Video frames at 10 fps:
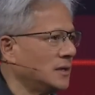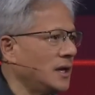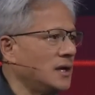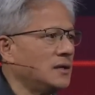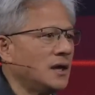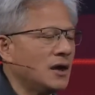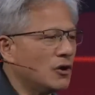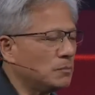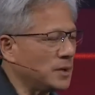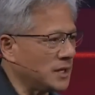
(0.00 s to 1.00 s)
and
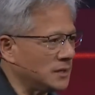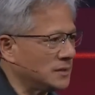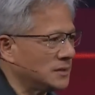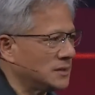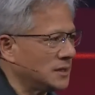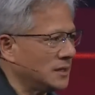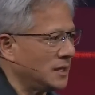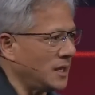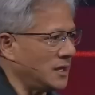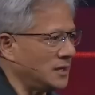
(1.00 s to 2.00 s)
helping
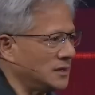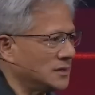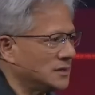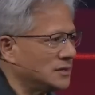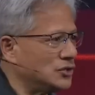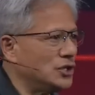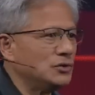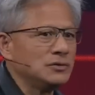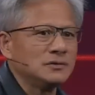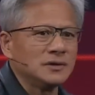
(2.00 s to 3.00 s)
a
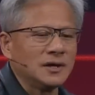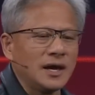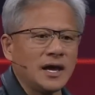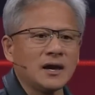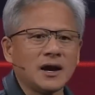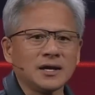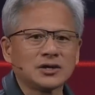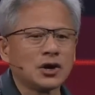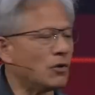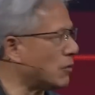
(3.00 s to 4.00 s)
new A I
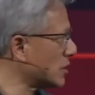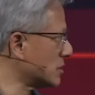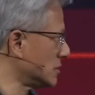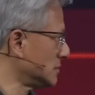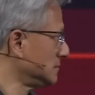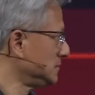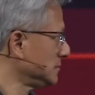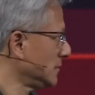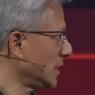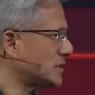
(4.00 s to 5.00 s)
coworker.
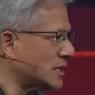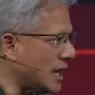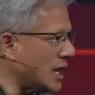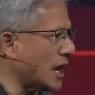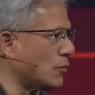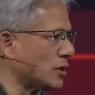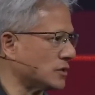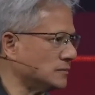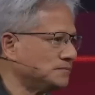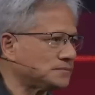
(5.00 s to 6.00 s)
It's an A I worker,
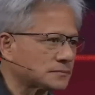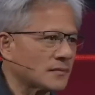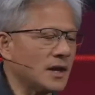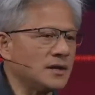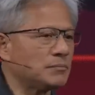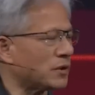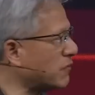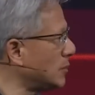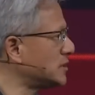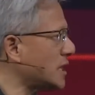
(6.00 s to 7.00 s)
yeah. and it
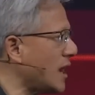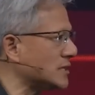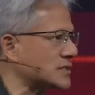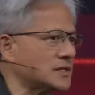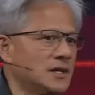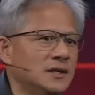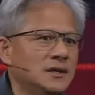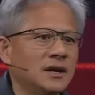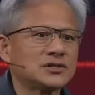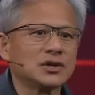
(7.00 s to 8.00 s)
performs tasks.
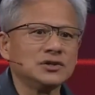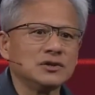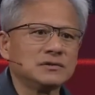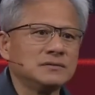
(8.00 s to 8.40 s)
And so you